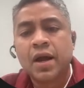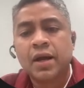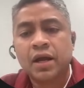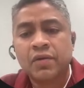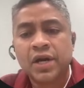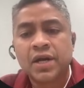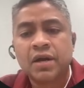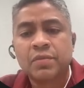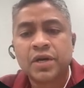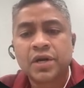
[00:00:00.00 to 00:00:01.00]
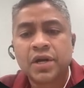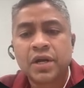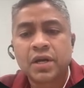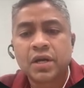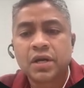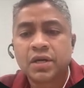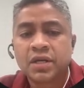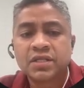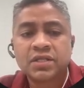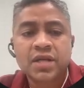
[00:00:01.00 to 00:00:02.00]
delivery telemetry,
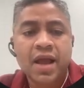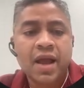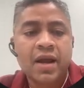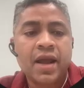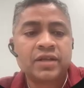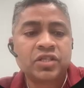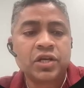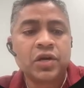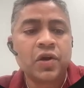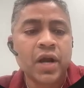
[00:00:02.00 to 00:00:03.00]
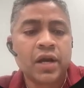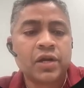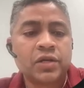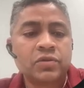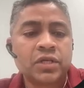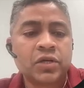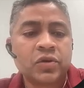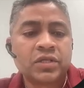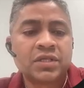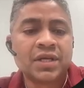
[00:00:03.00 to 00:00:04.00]
risk, and executive narratives
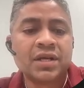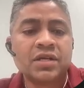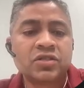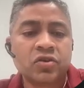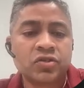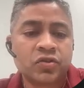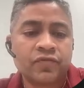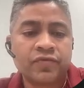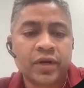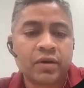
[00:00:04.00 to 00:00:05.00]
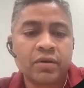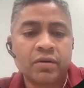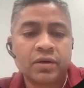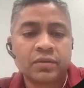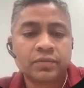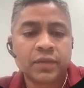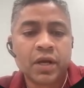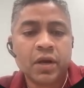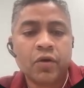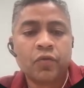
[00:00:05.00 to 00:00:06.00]
into a single source of record,
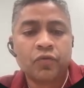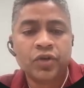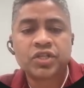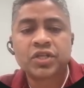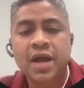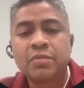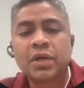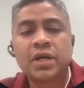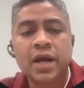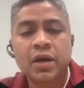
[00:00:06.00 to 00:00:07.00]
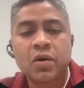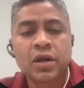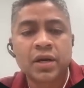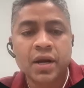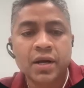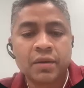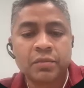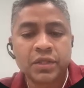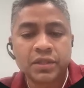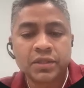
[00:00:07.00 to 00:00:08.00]
which can be tracked on a
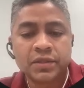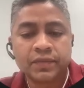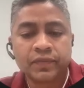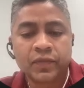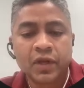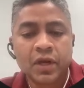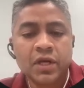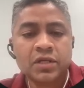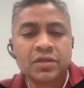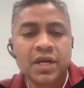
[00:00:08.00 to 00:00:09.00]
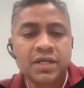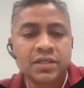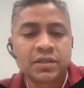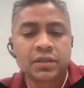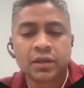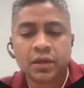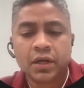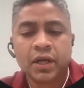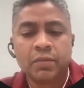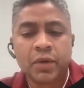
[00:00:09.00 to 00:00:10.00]
real-time basis. So let's
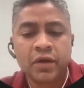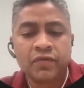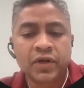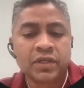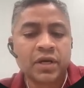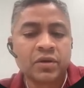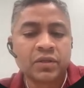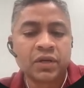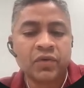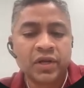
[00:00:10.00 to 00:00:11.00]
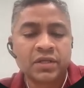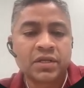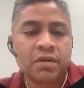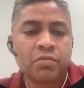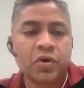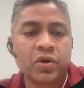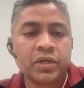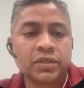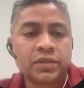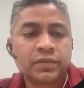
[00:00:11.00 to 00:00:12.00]
deep dive further into the various
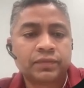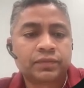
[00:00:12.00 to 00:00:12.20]
components.